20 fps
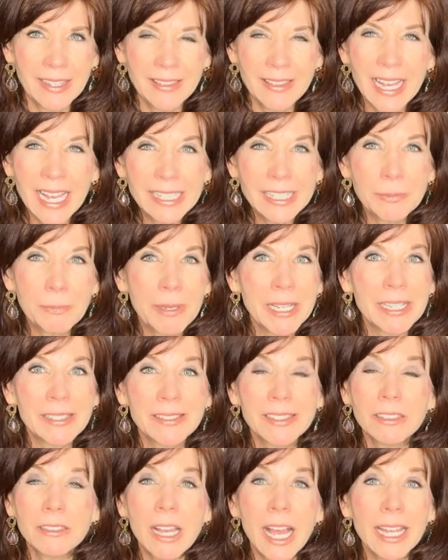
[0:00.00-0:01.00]
That's
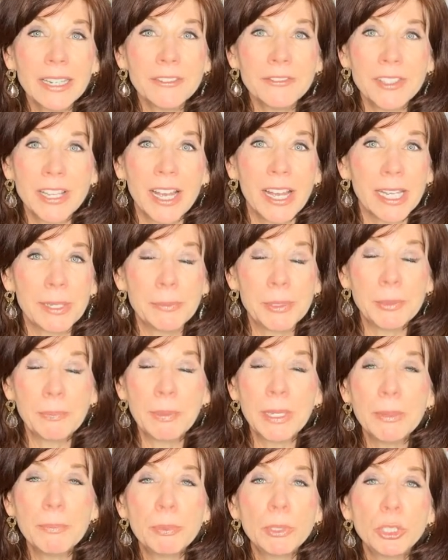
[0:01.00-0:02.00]
because a lot of times
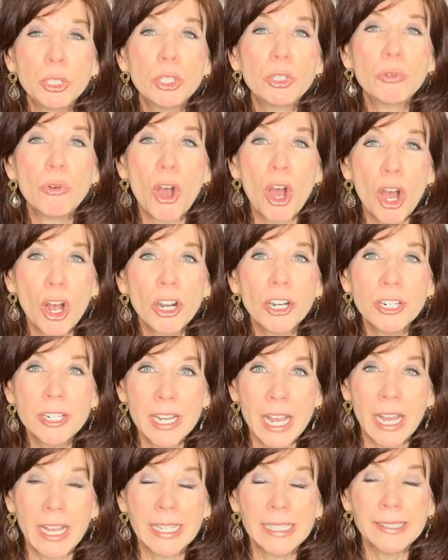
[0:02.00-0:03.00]
people who are
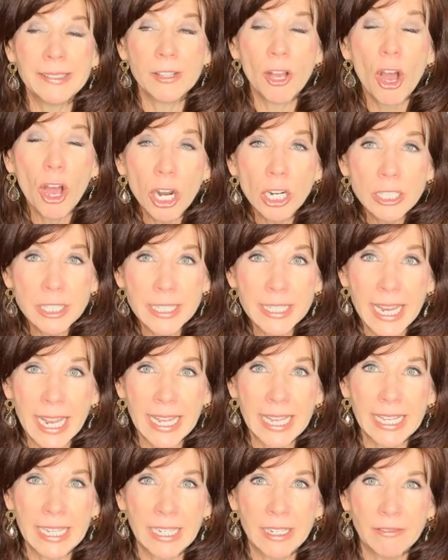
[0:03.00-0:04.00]
nice are
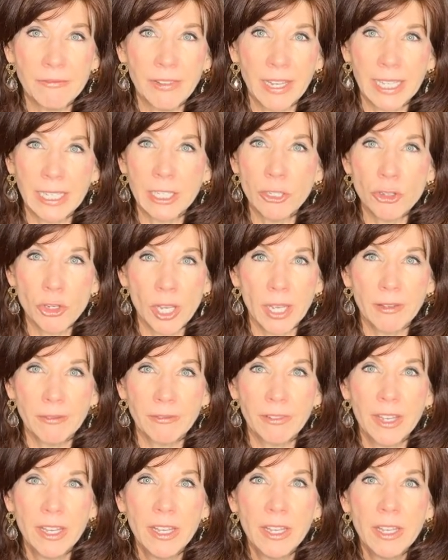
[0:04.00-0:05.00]
taken advantage of.